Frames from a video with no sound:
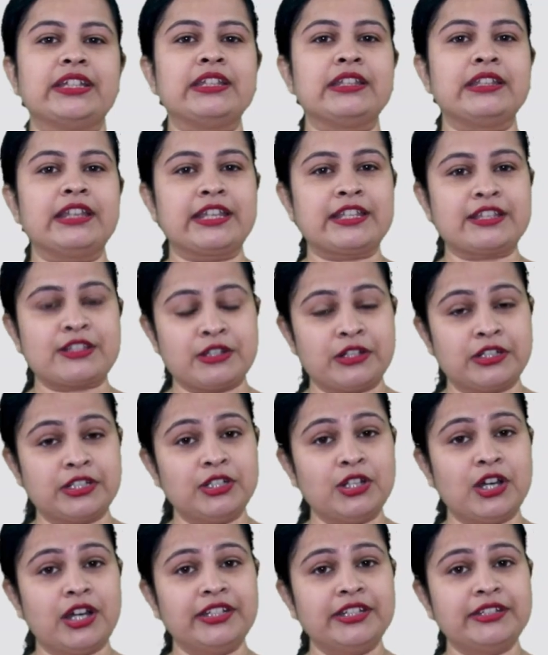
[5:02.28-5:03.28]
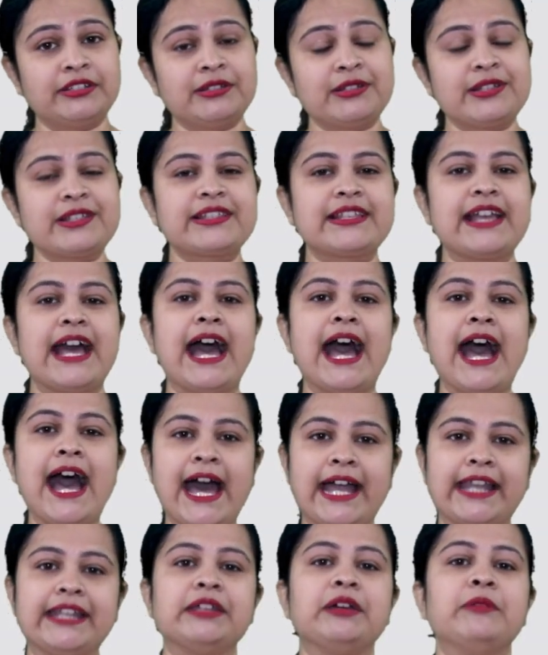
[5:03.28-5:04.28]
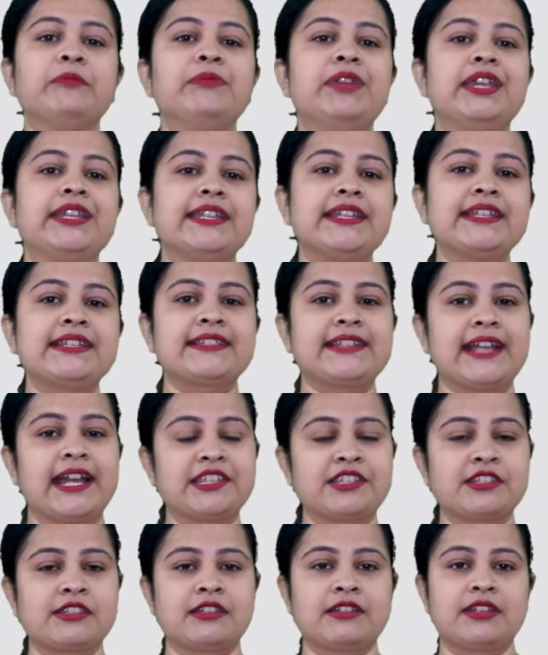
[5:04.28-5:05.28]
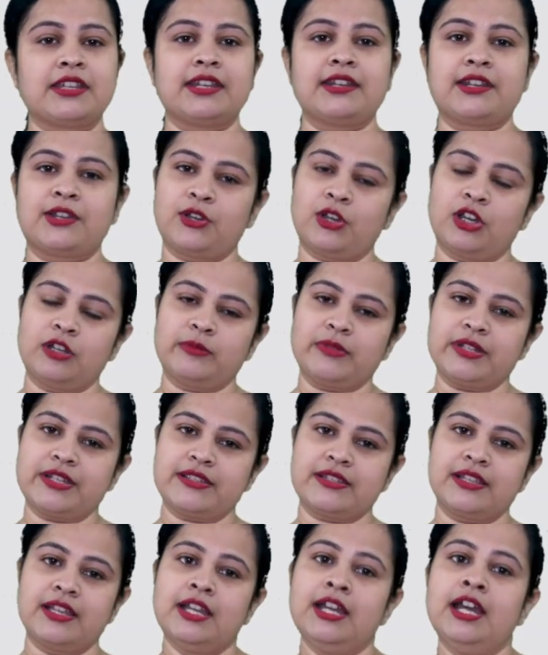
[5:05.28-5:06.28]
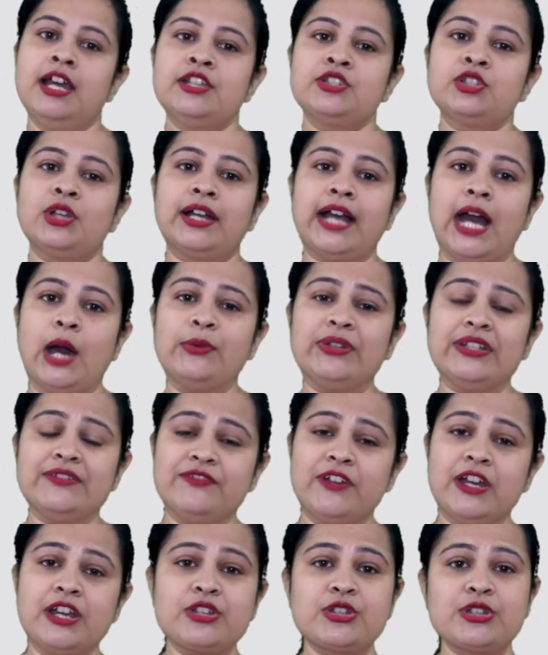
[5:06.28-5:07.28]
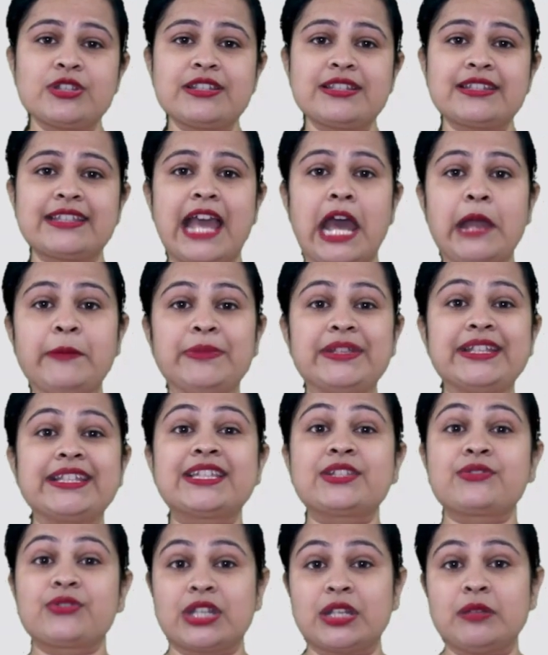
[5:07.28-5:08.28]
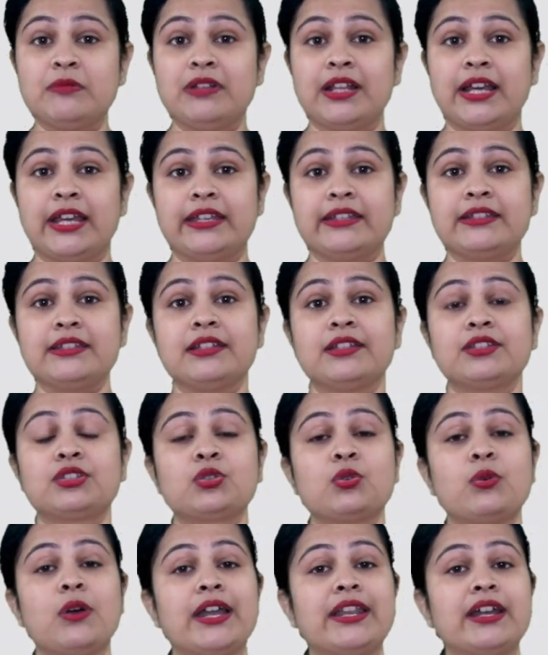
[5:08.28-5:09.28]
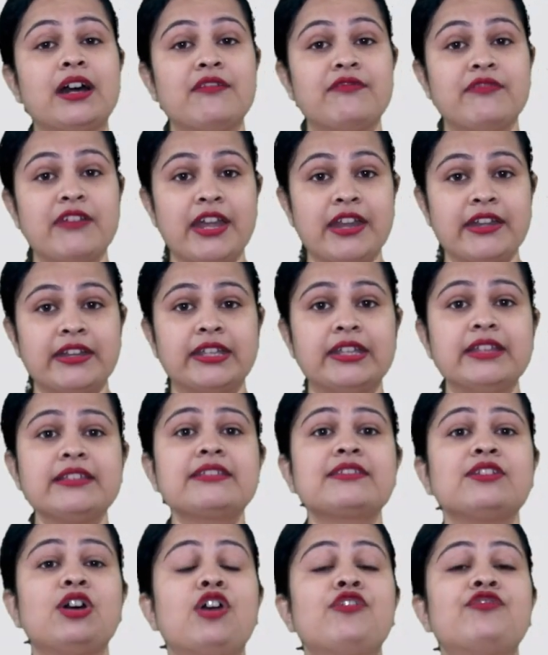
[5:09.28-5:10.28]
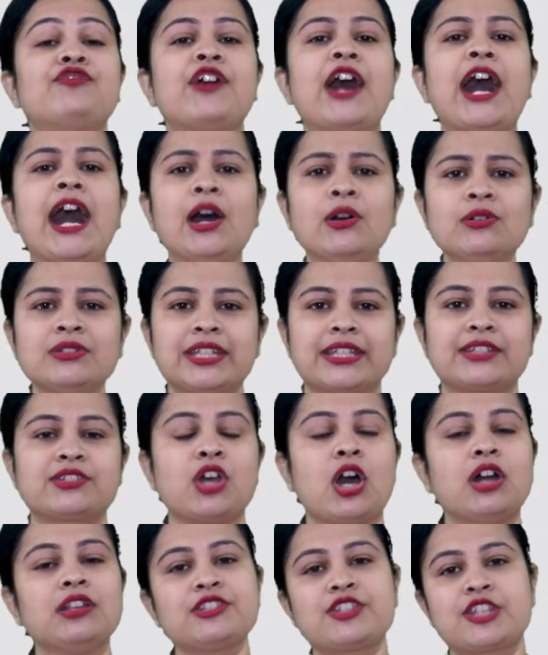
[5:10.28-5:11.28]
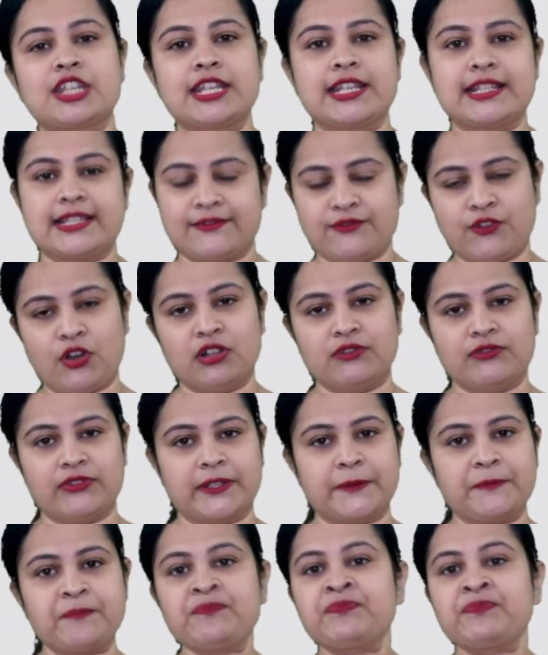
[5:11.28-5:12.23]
external auditors and meeting statutory requirements. So accounting functions can be streamlined through an awareness of how technology is evolving.